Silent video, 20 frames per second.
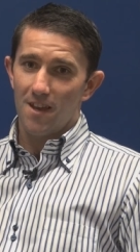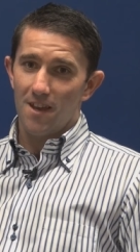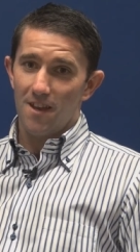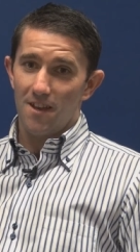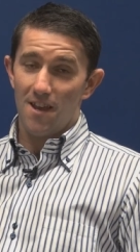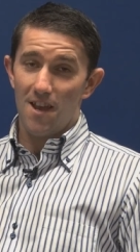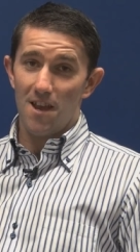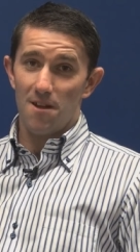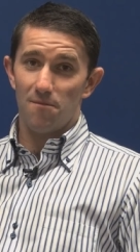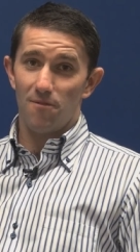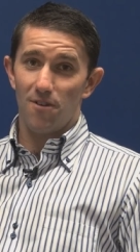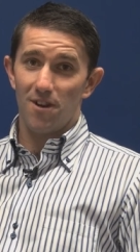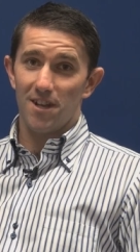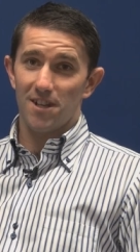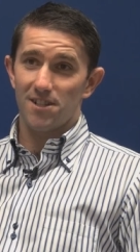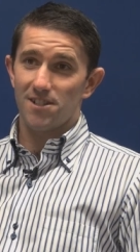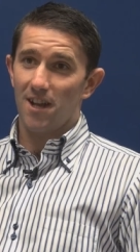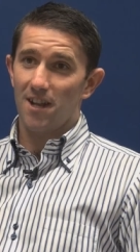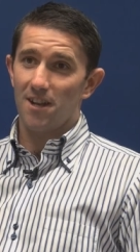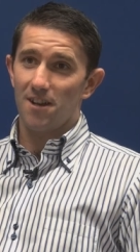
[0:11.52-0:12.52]
Yeah, I'm really
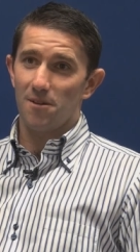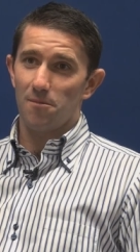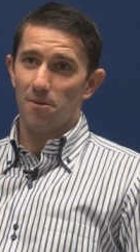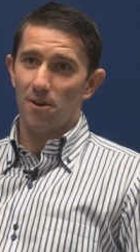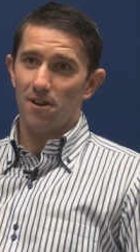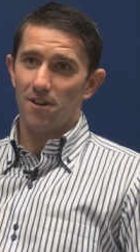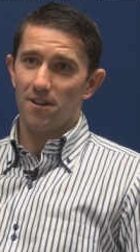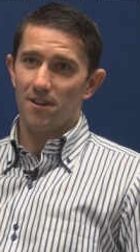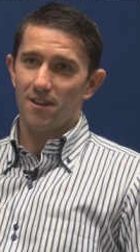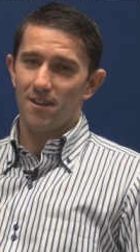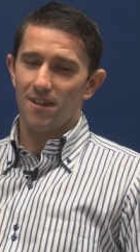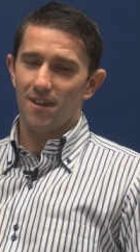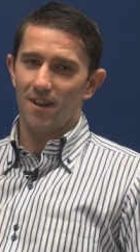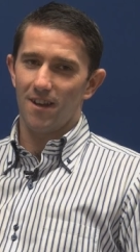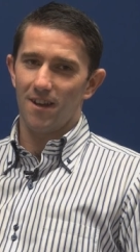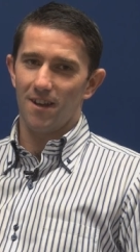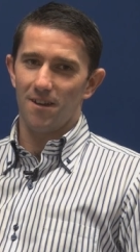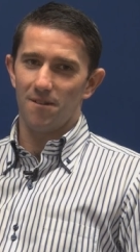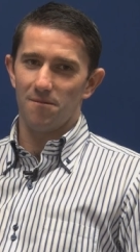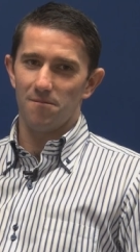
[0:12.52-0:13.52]
excited about it.
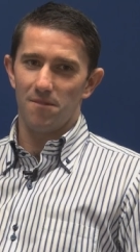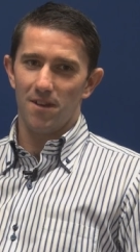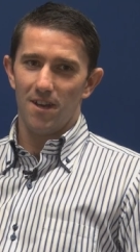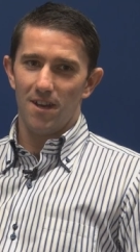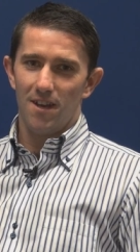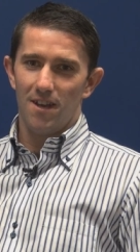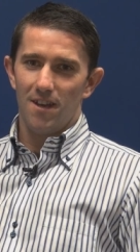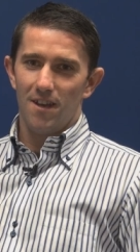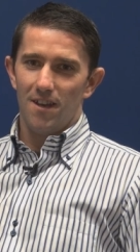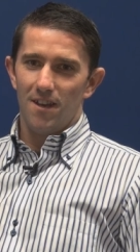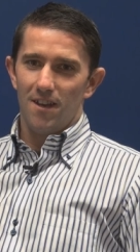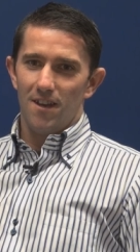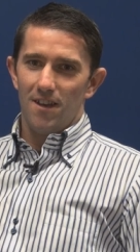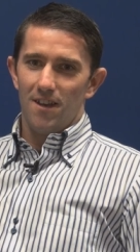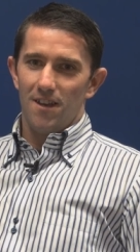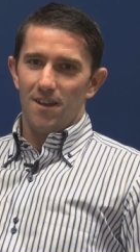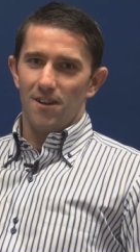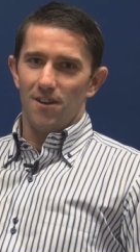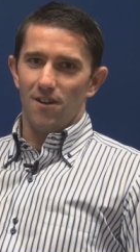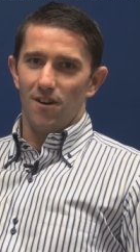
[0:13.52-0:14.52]
You
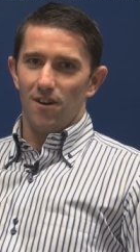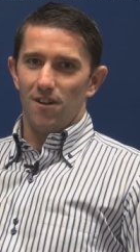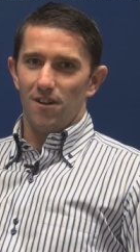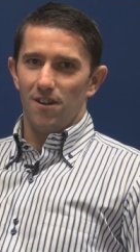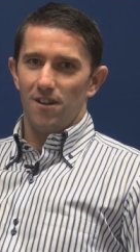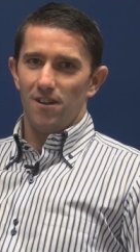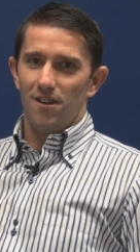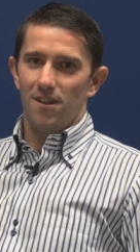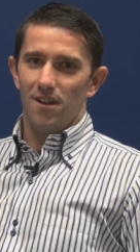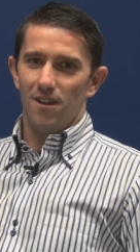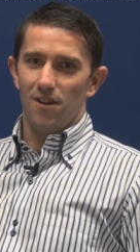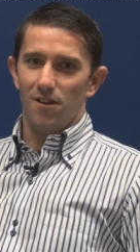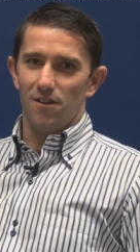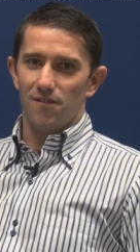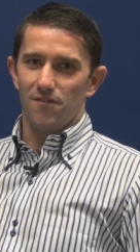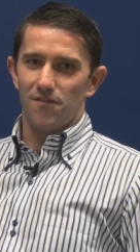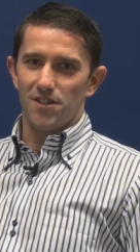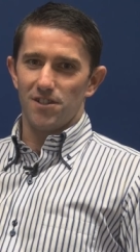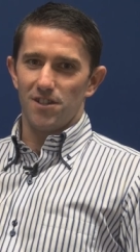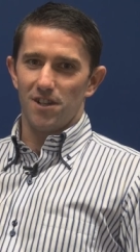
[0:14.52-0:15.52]
know, although
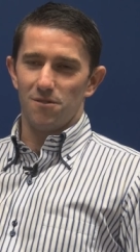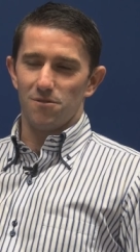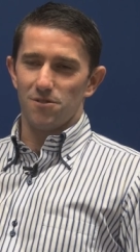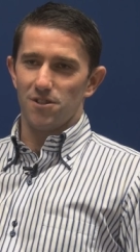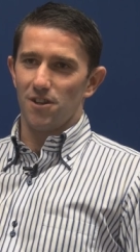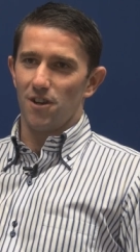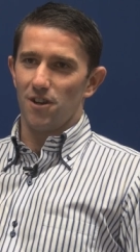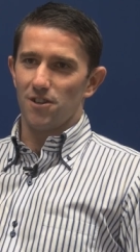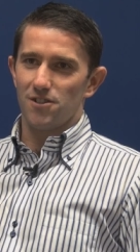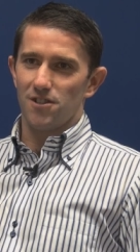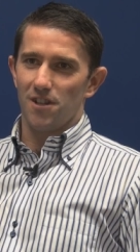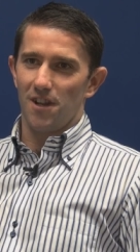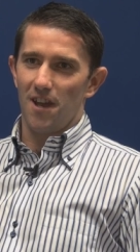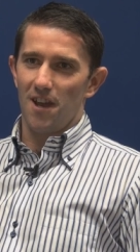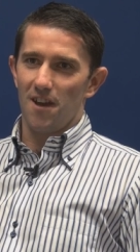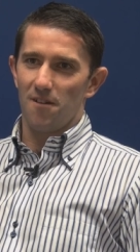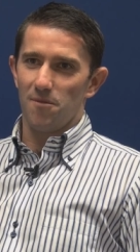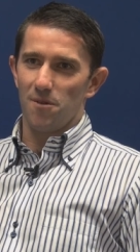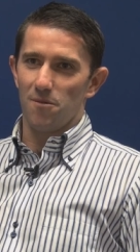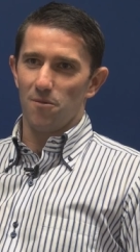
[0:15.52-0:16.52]
officially it was announced today,
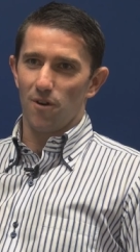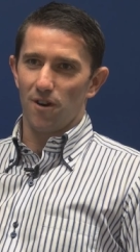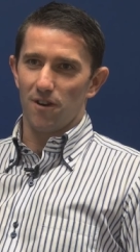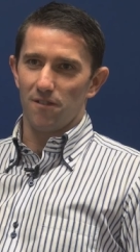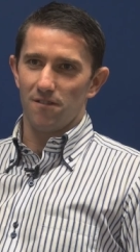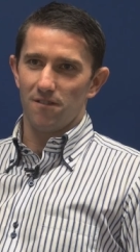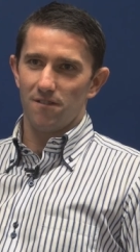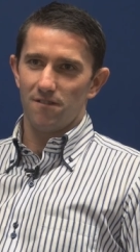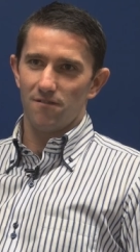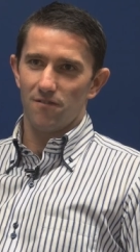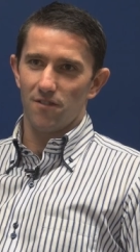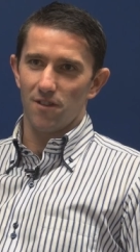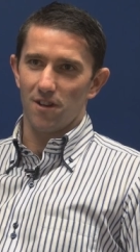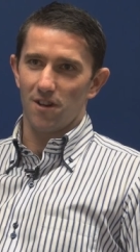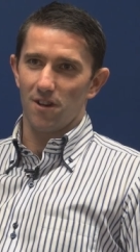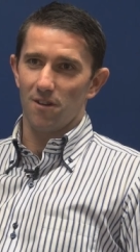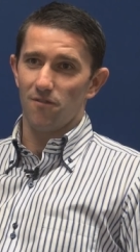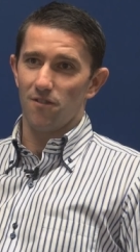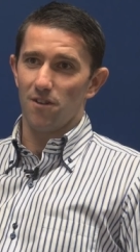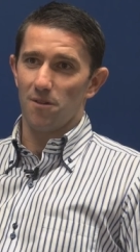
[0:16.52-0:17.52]
I've been working for the
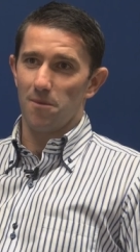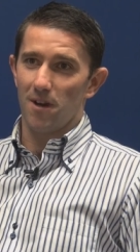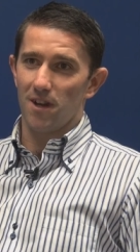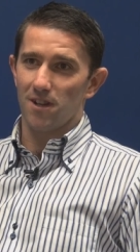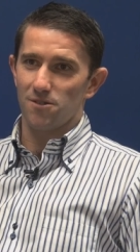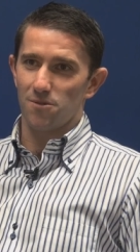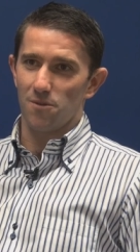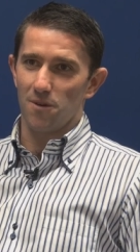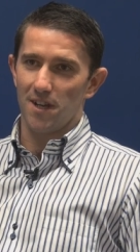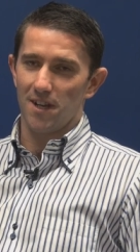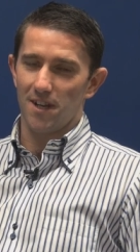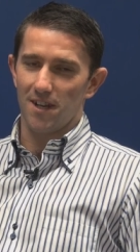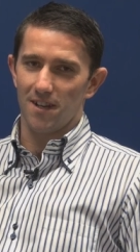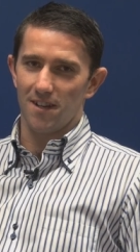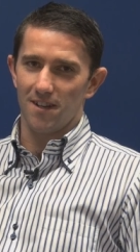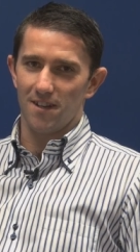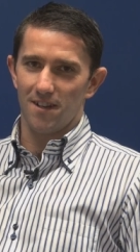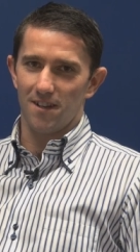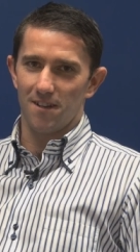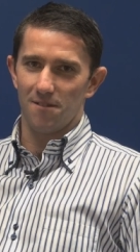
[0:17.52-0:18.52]
club for the past week
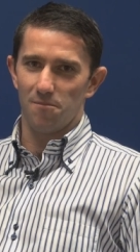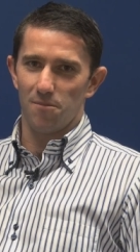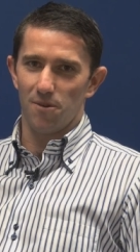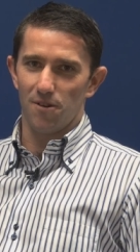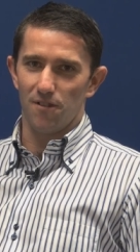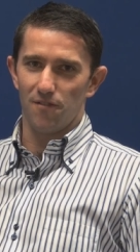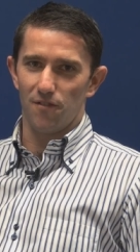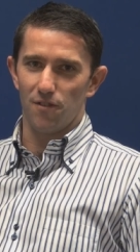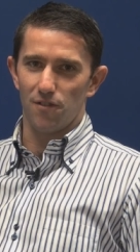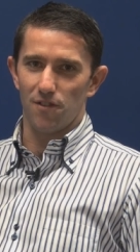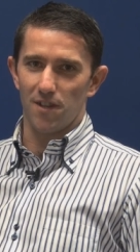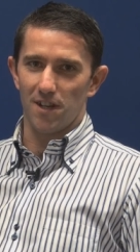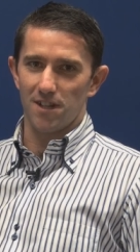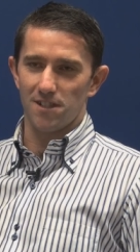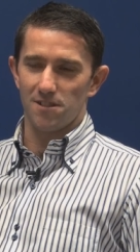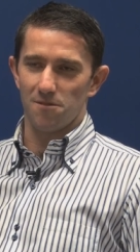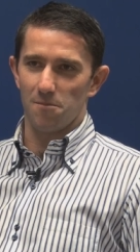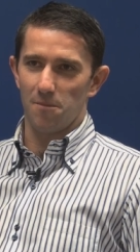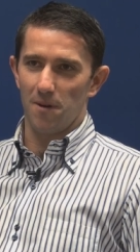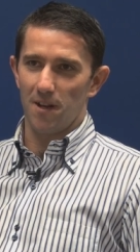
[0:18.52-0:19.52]
and putting a few
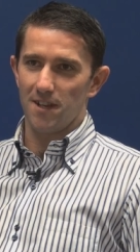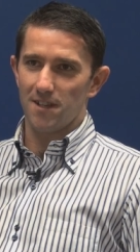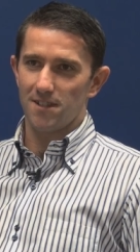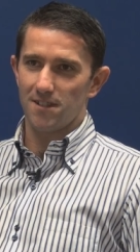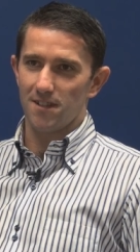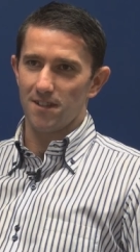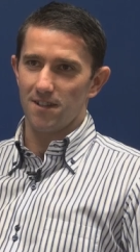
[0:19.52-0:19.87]
things in place.